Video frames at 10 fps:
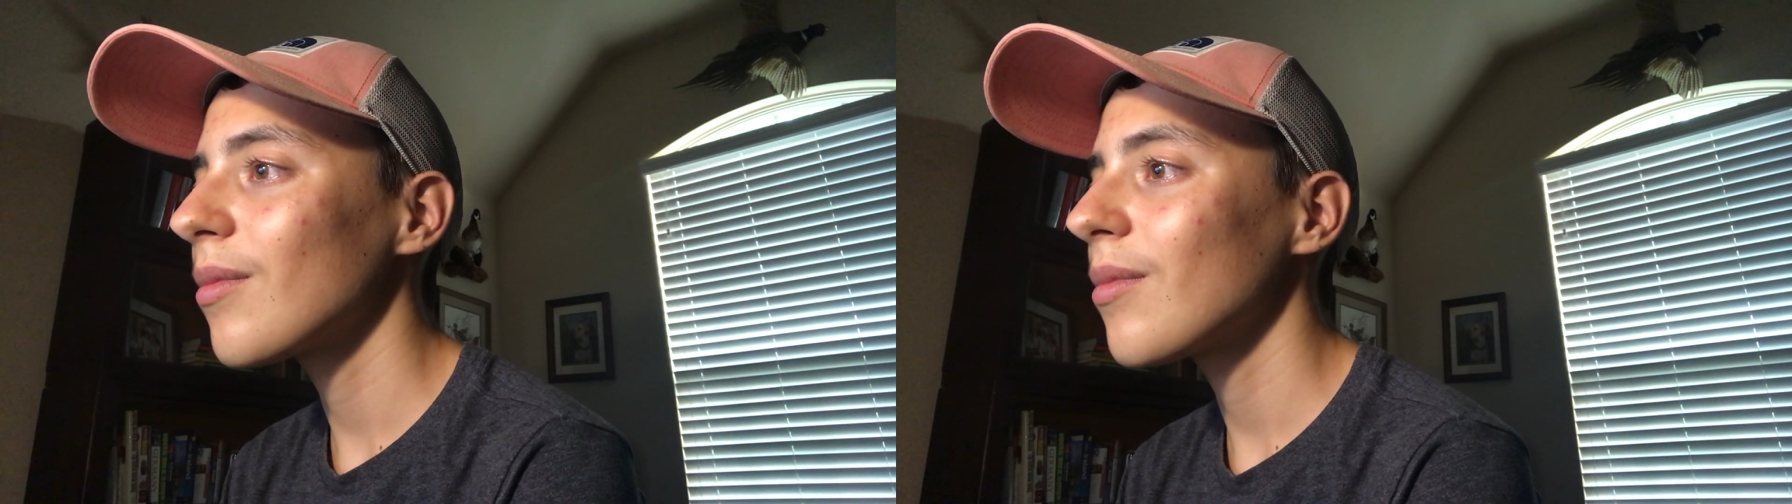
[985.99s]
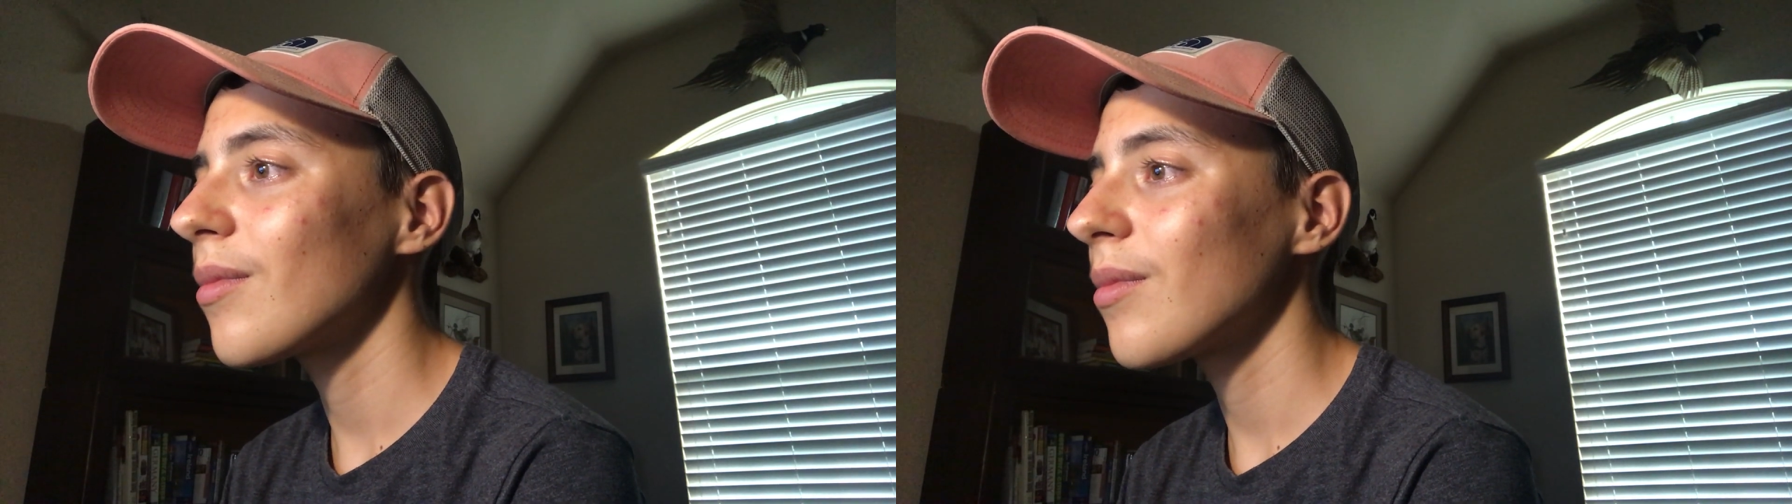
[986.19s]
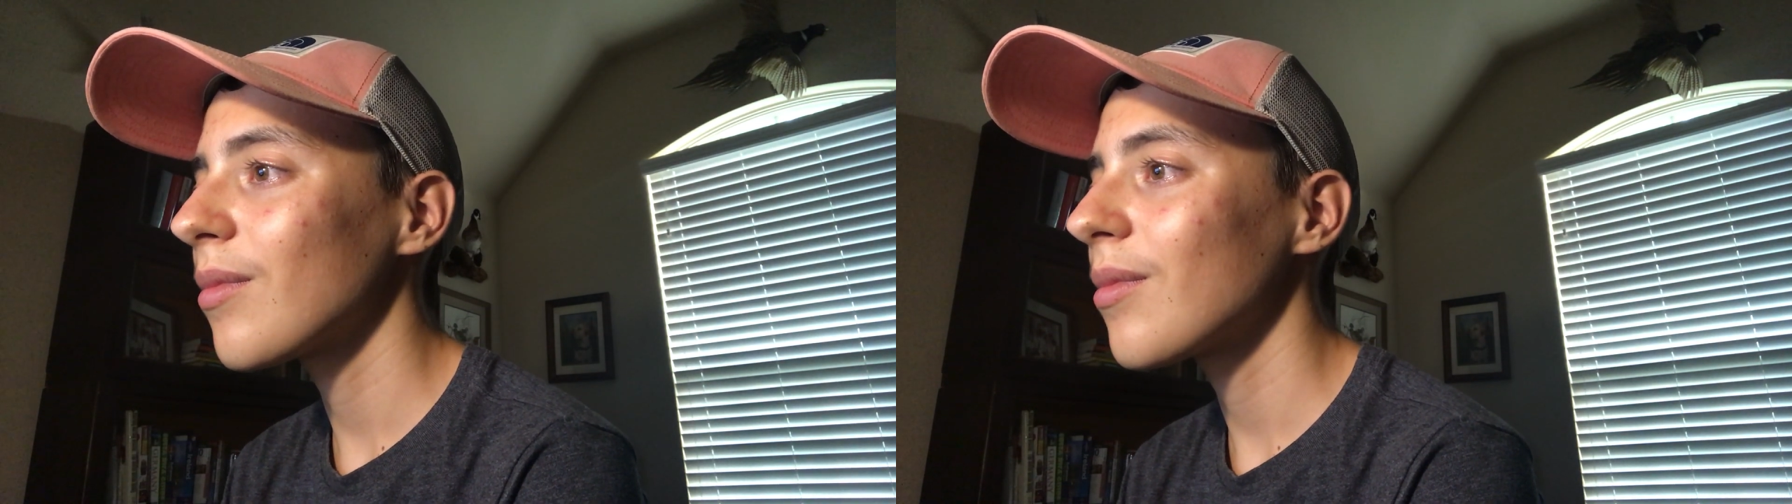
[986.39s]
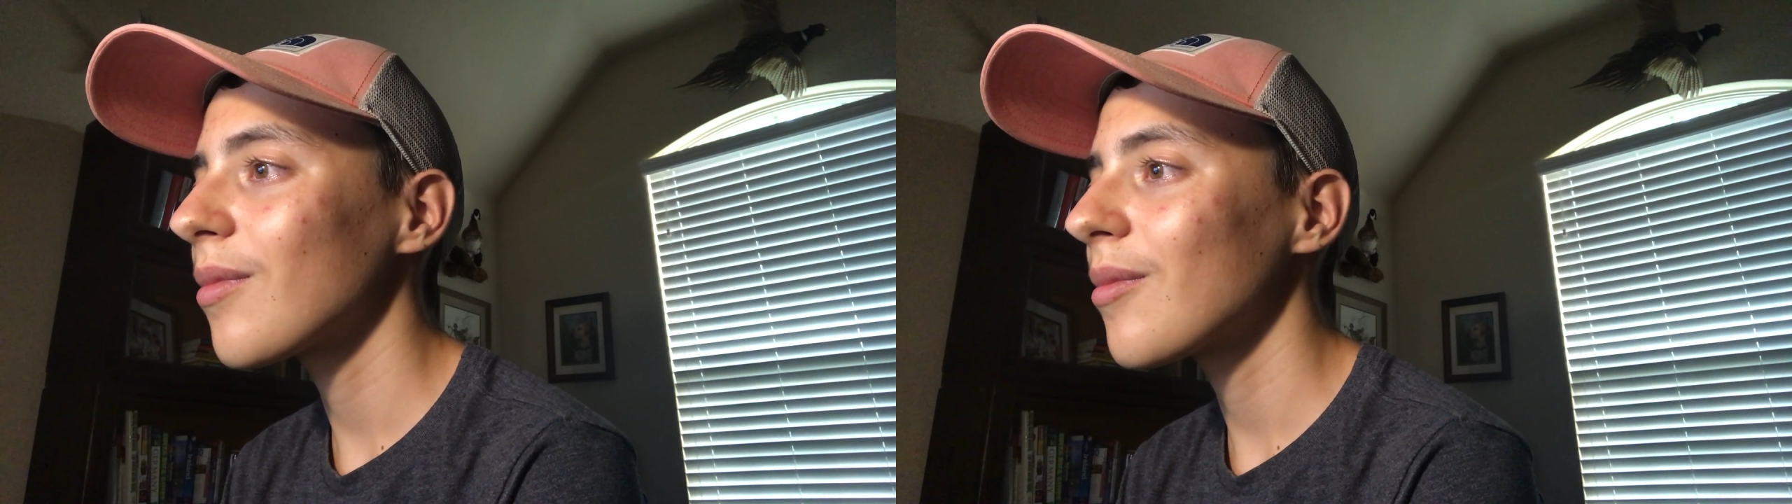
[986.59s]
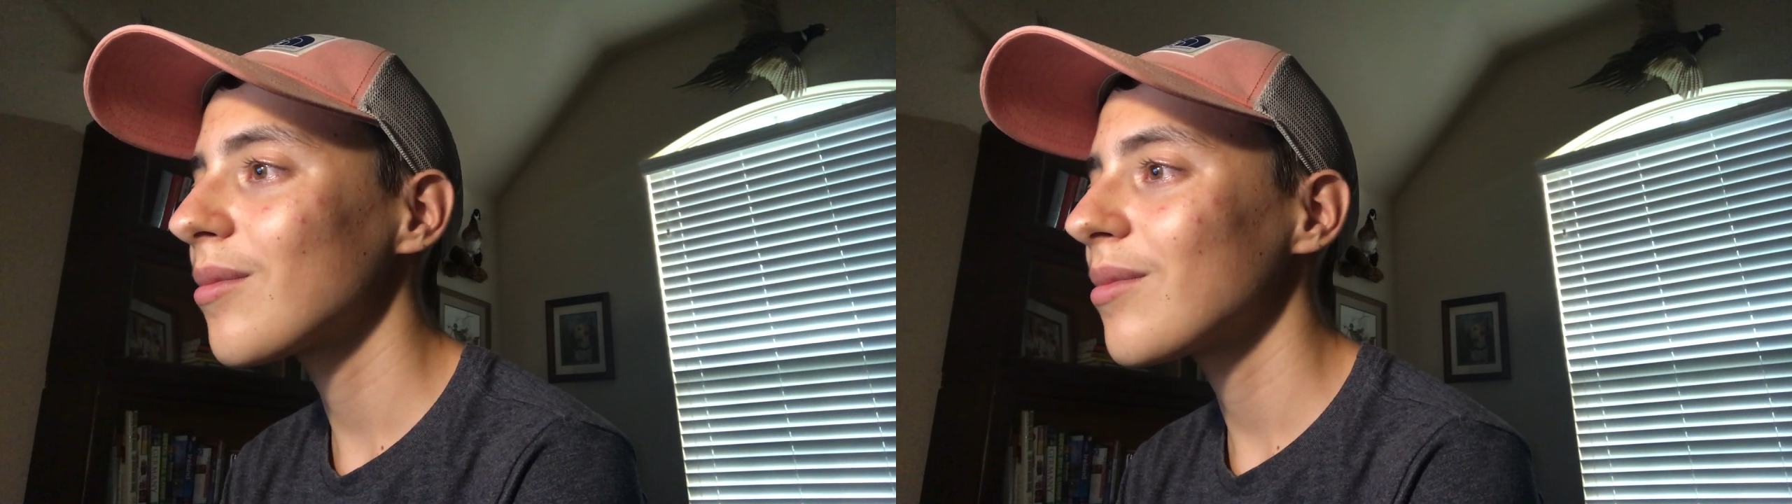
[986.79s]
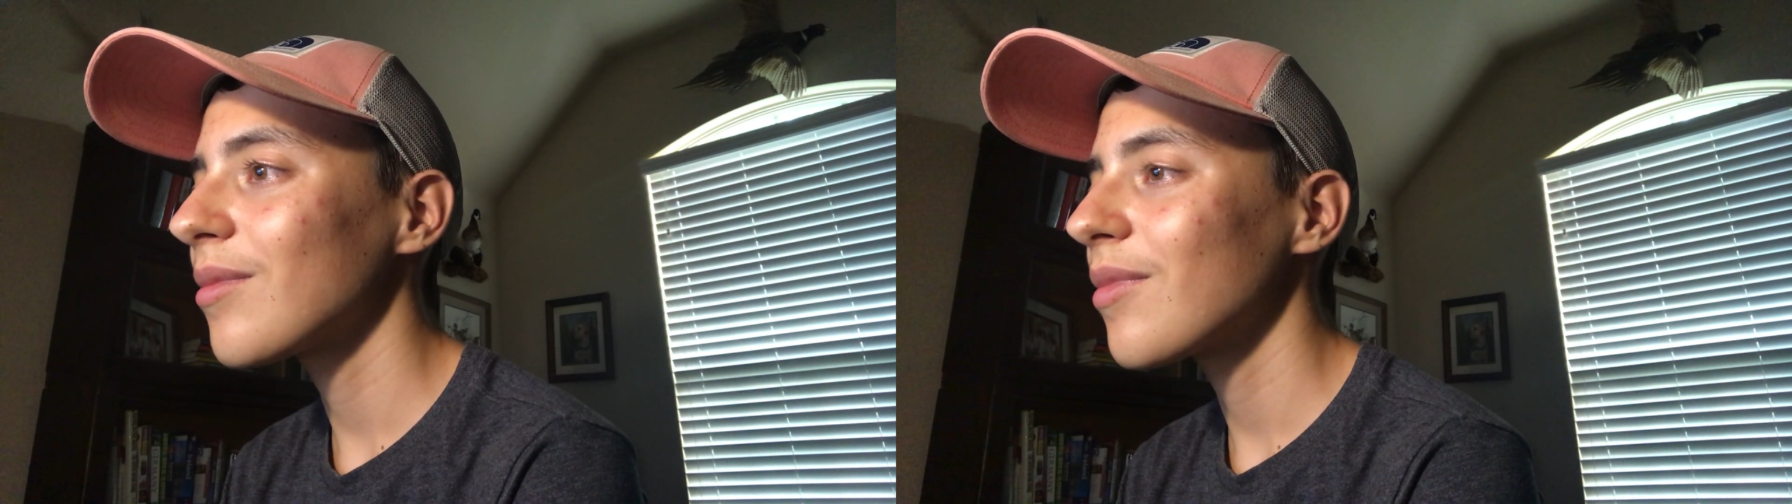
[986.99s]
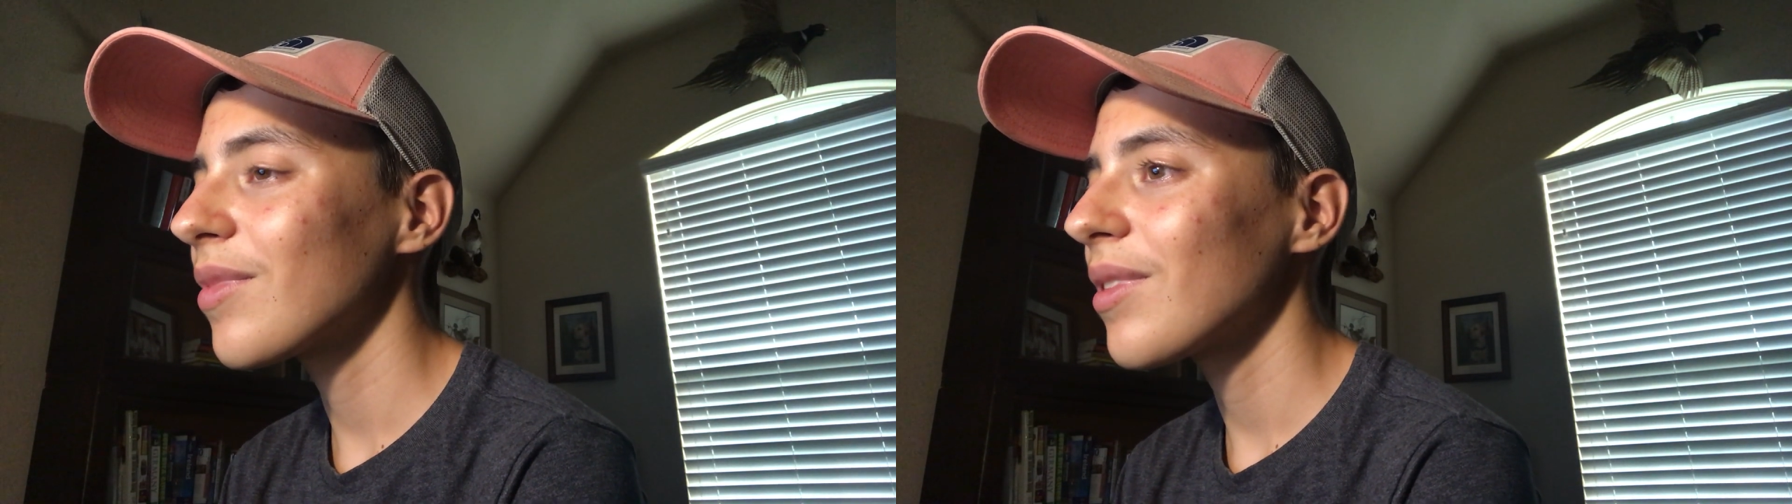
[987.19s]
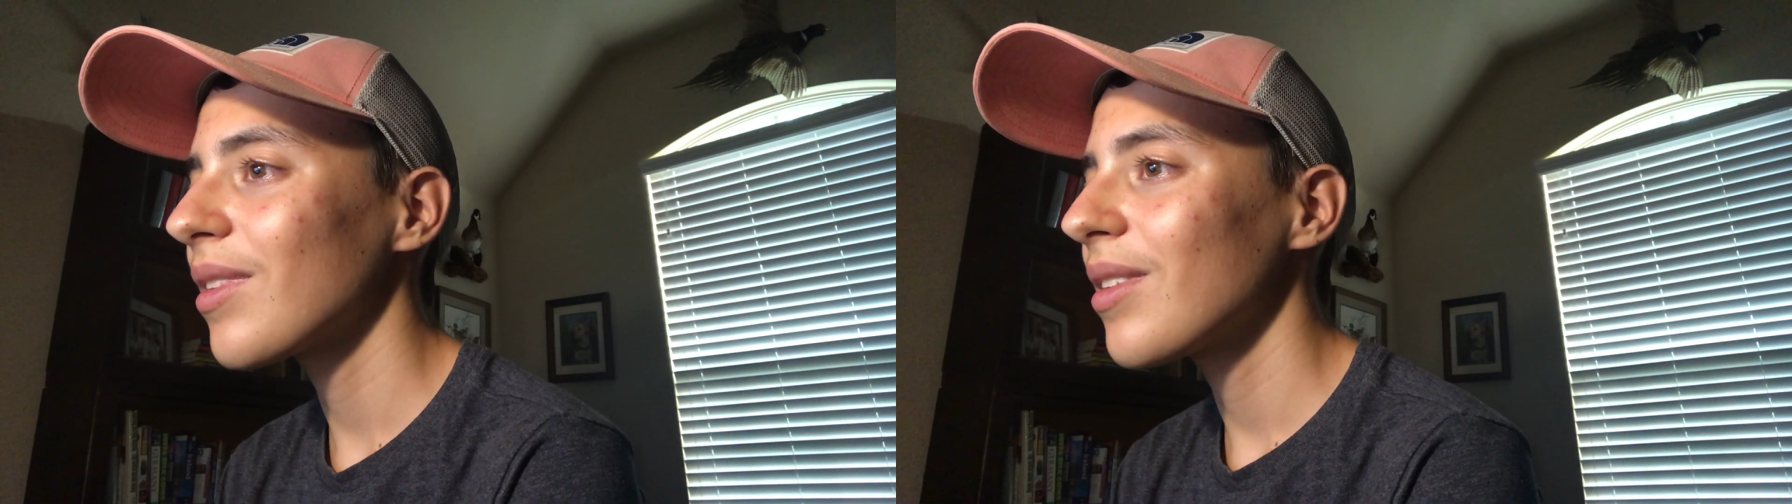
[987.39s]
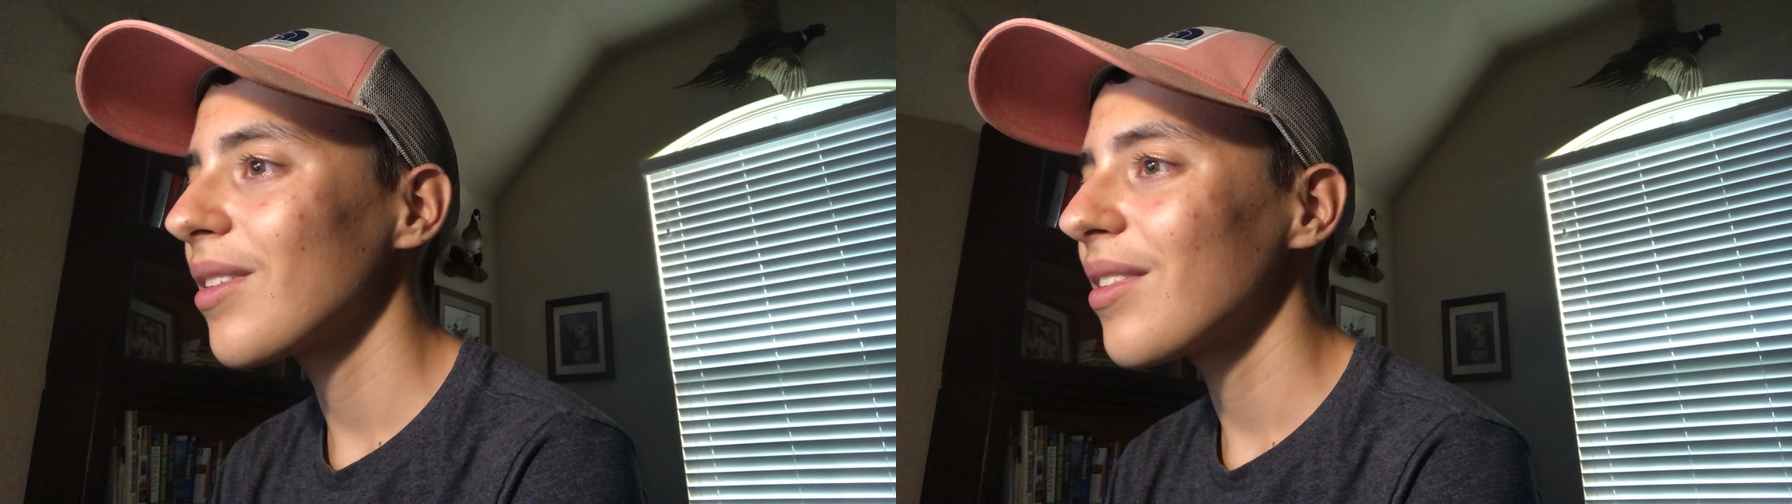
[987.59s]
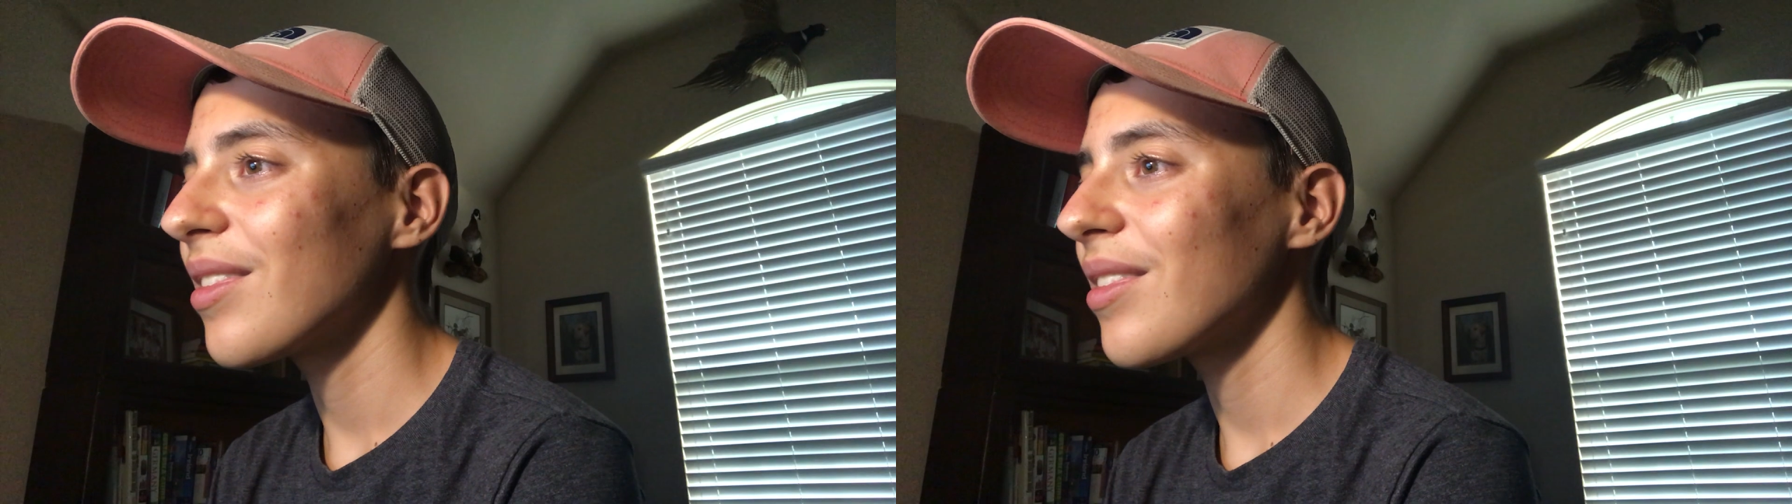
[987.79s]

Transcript: treatment and all that good stuff as well.